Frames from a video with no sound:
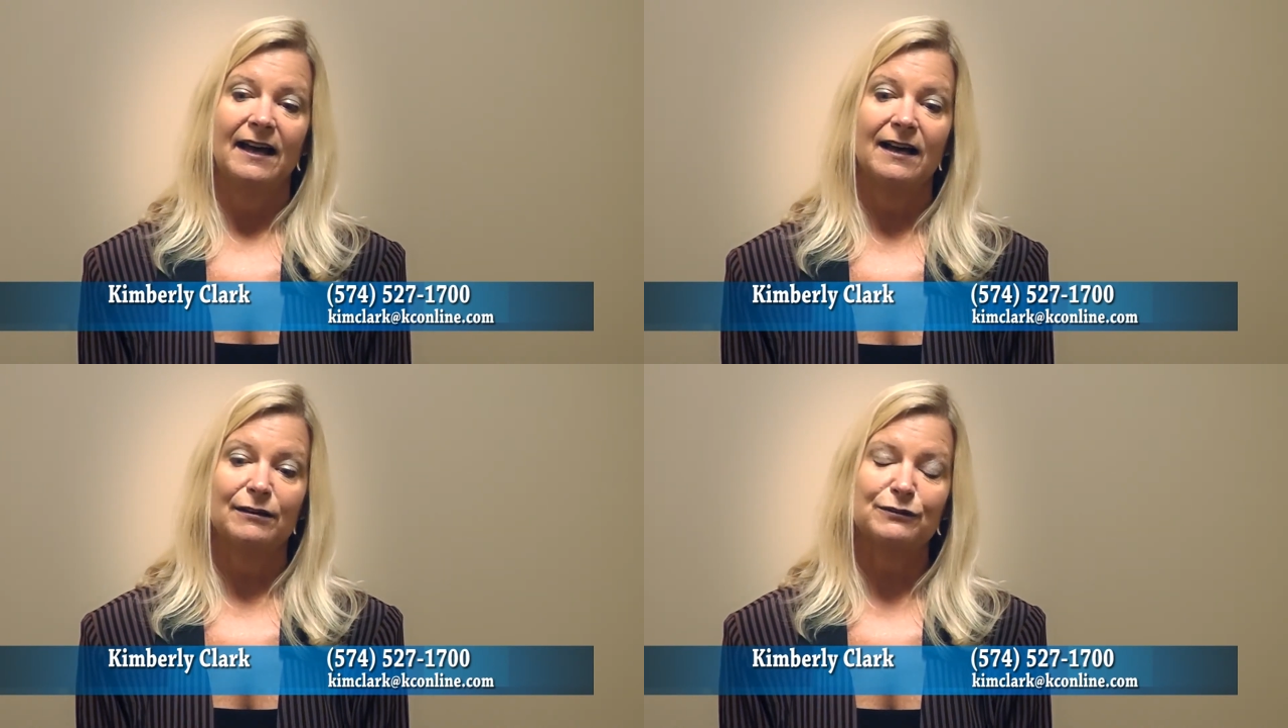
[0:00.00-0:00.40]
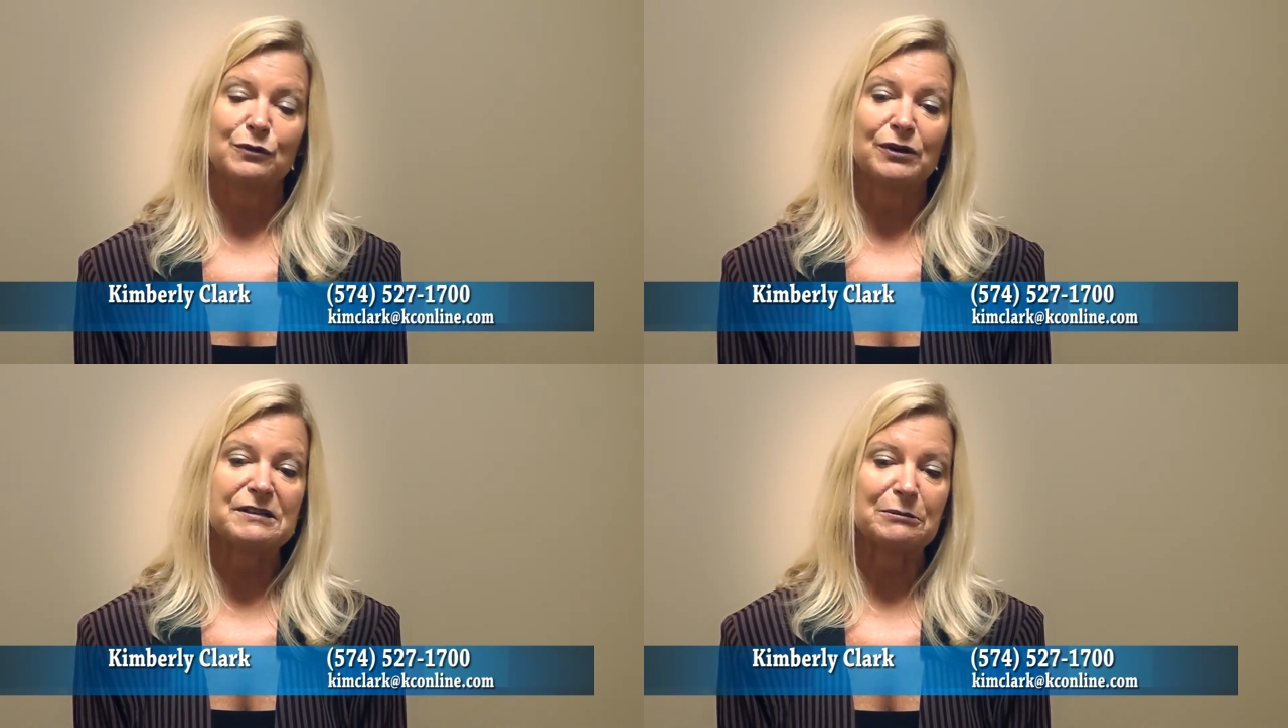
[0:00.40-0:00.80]
uh,
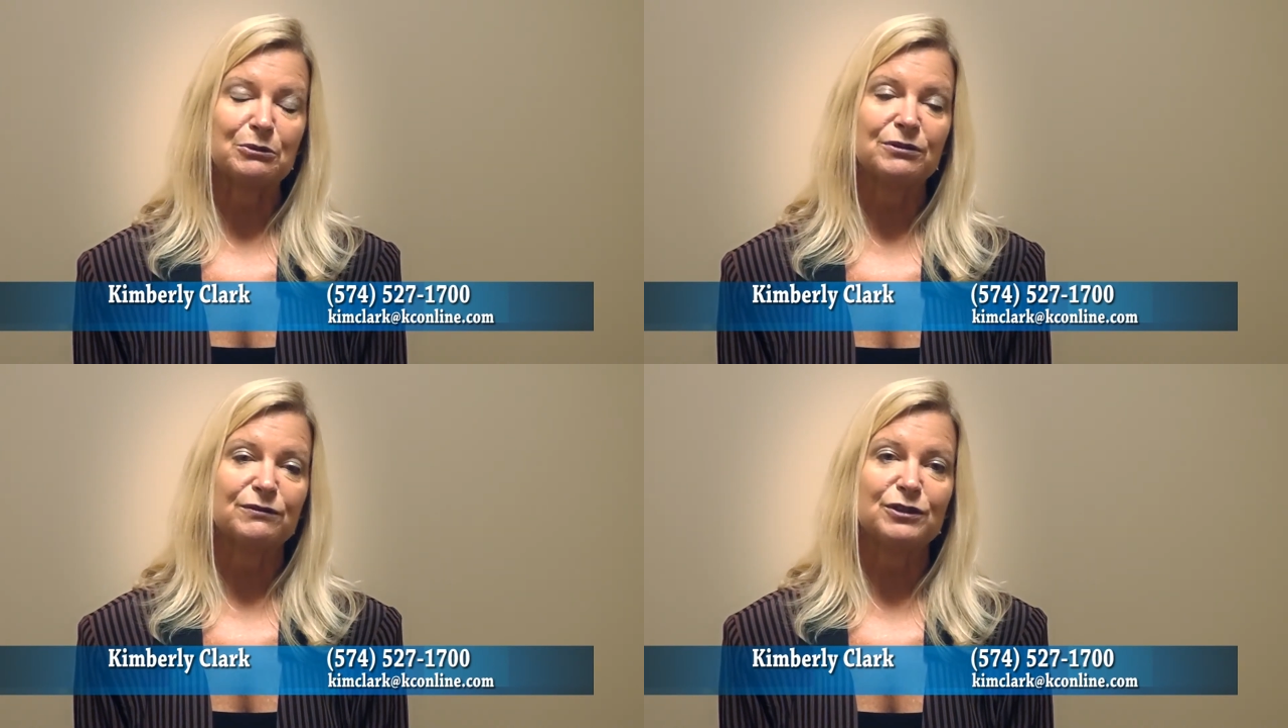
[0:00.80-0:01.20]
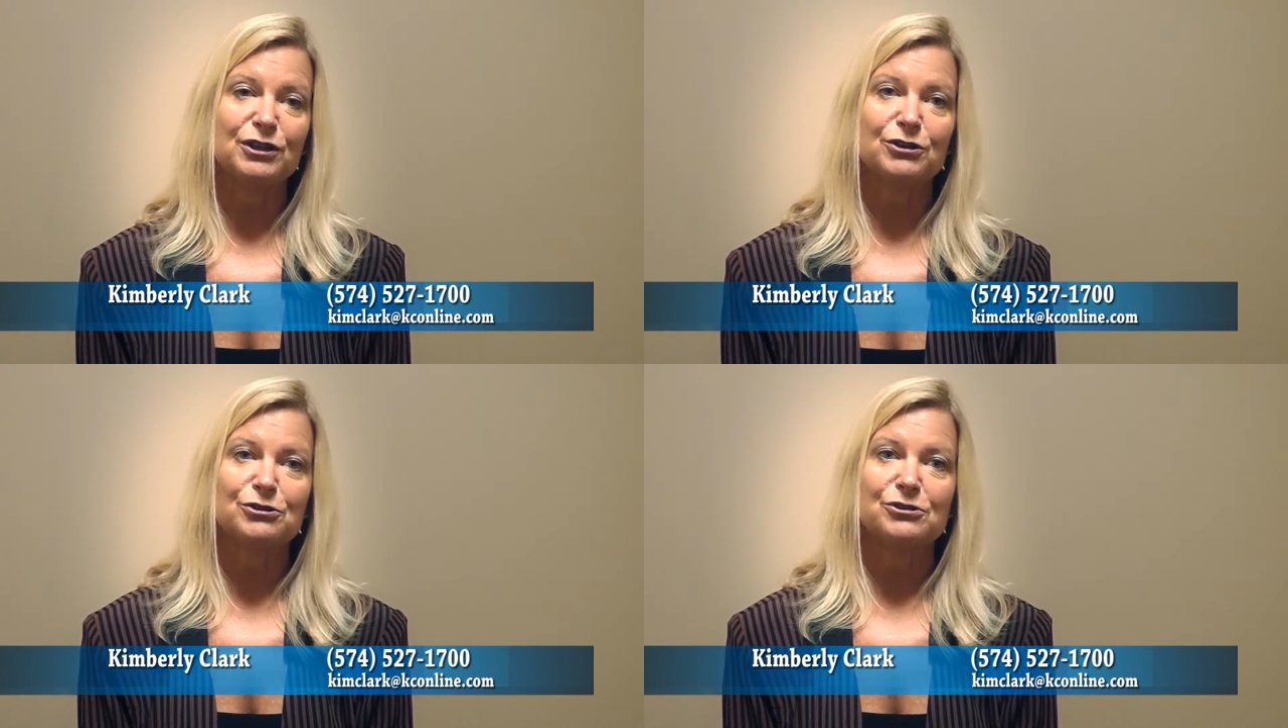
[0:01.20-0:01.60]
for a number of
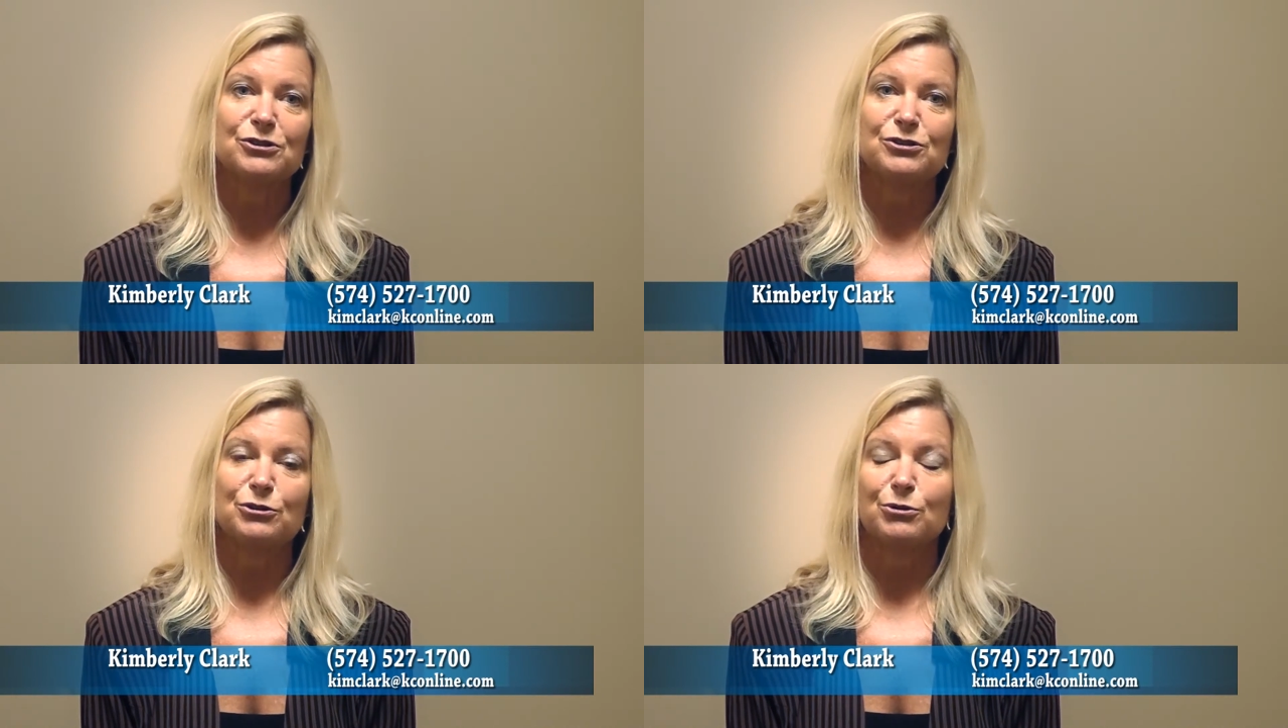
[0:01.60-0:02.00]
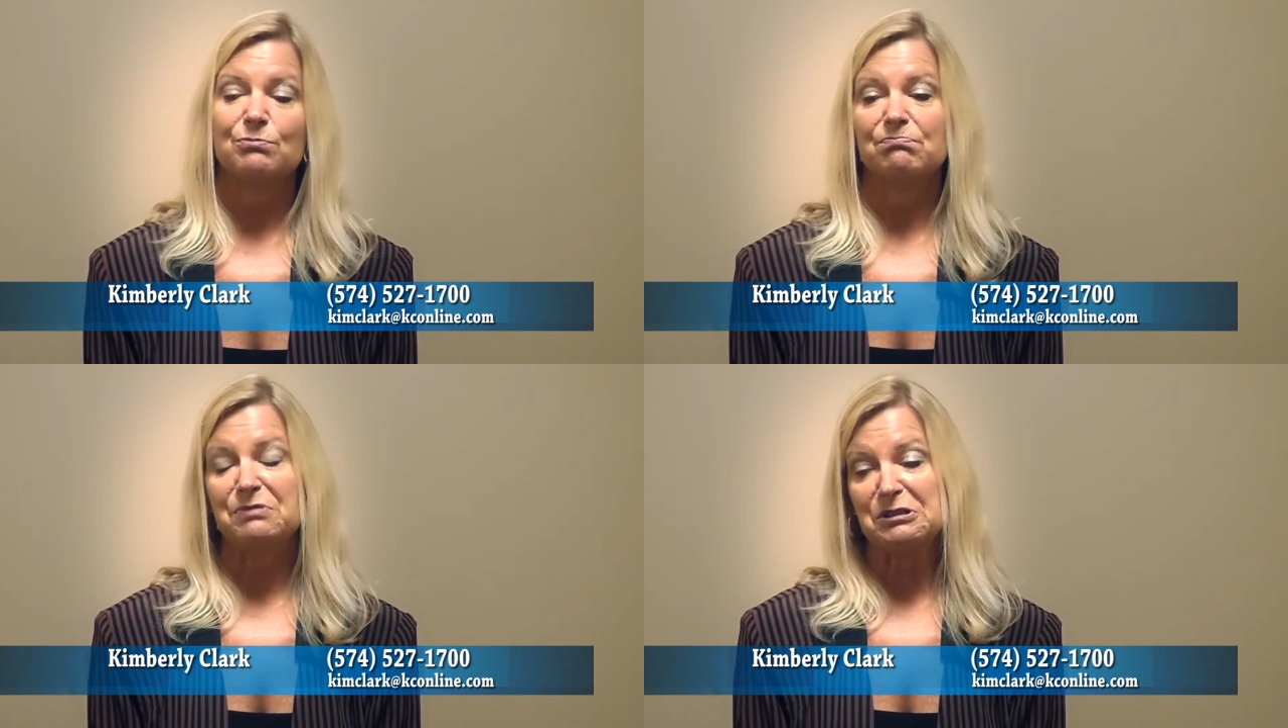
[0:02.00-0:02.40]
years, so
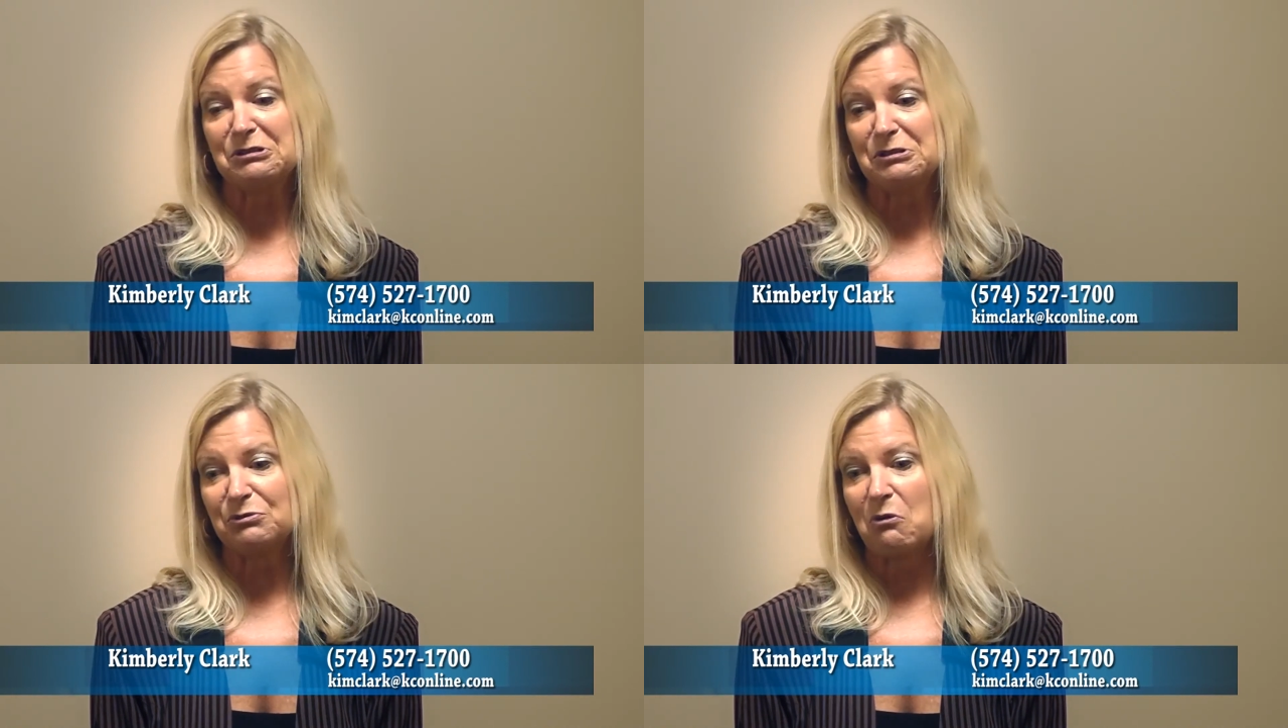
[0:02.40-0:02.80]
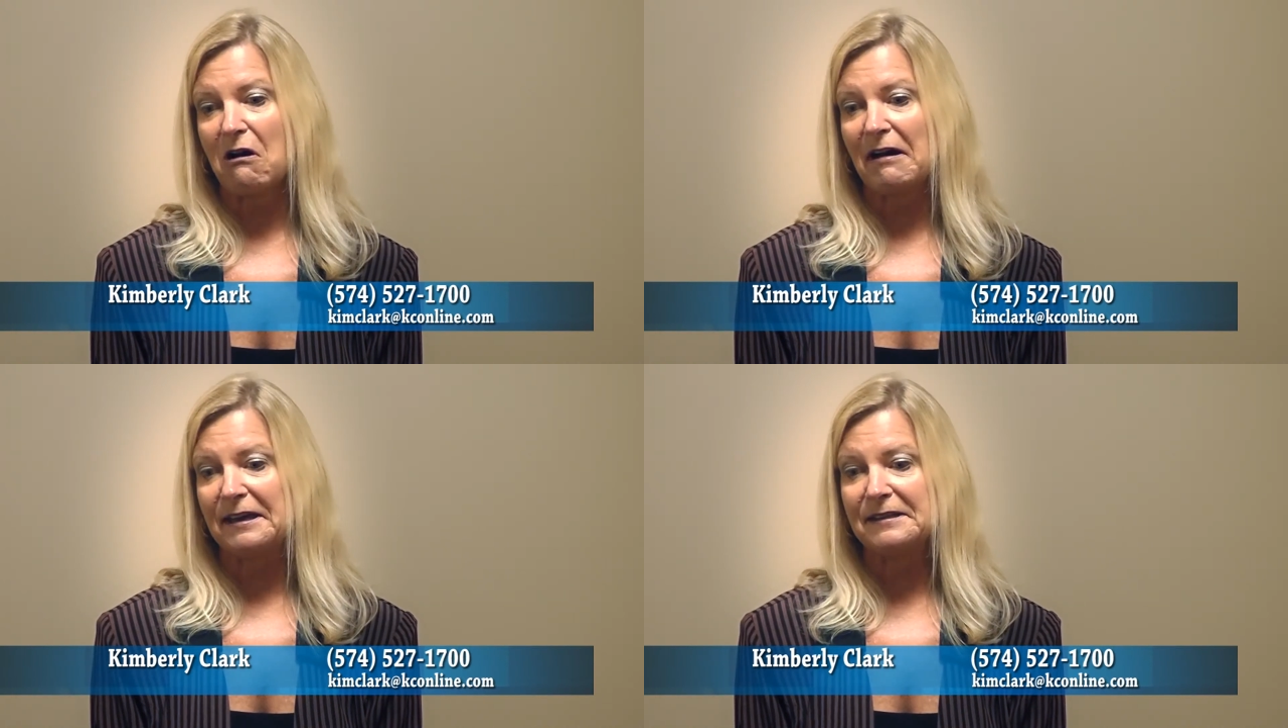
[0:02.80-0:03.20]

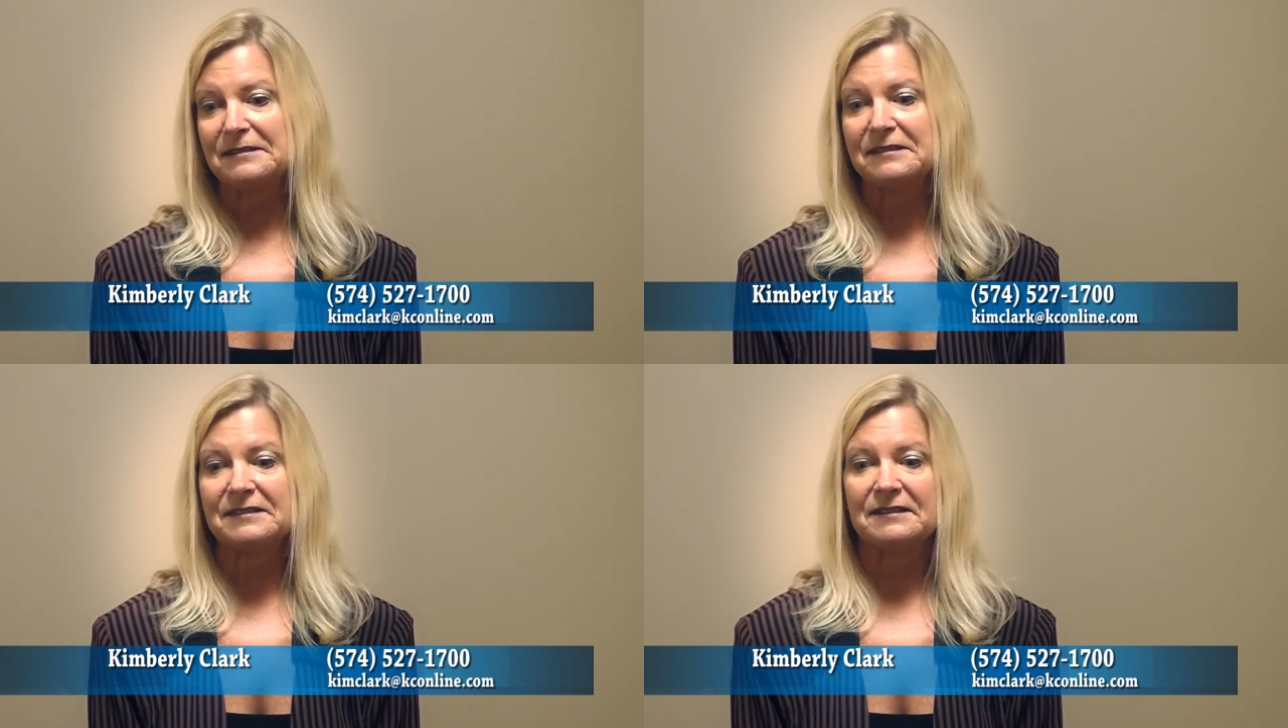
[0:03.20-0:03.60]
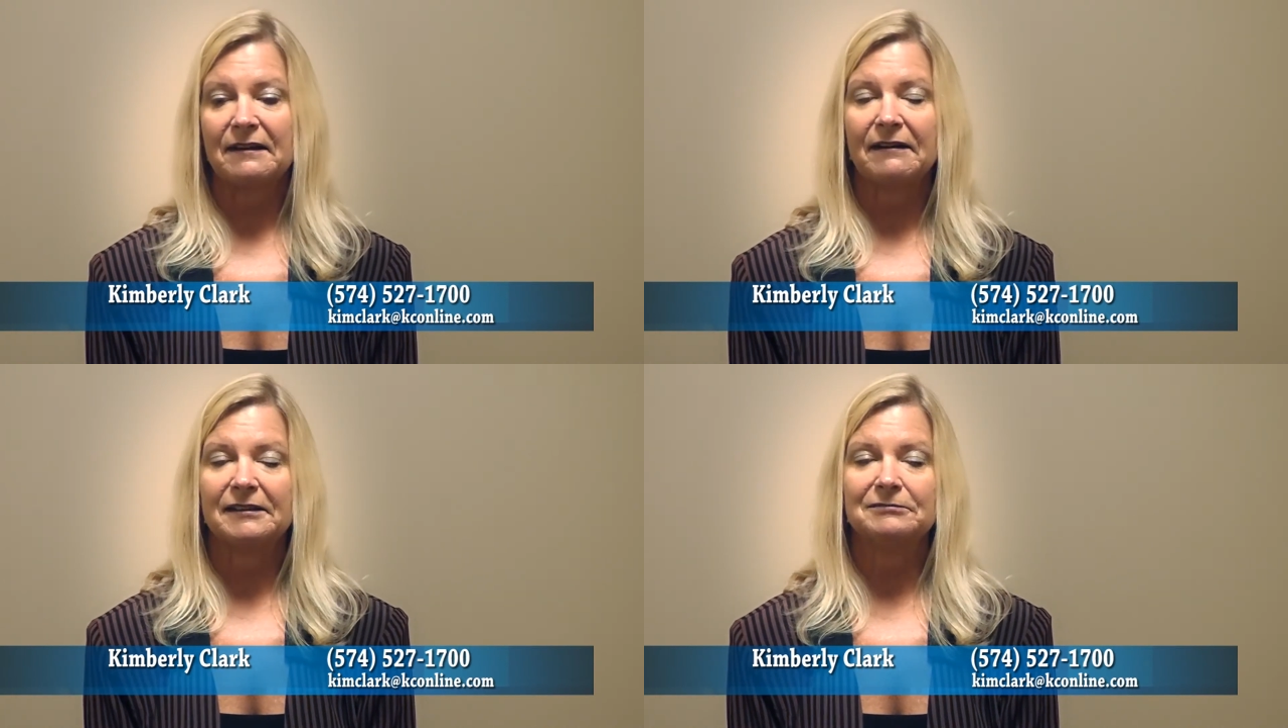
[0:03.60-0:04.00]
business-wise,
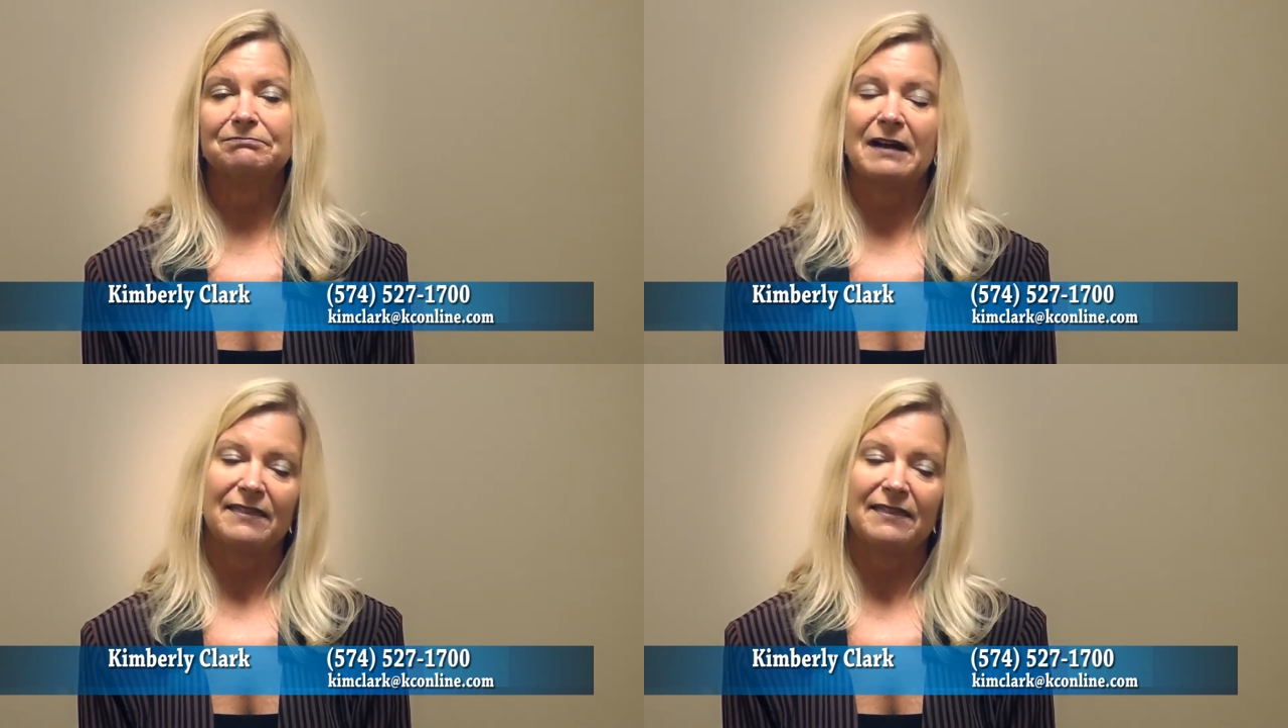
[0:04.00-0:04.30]
um,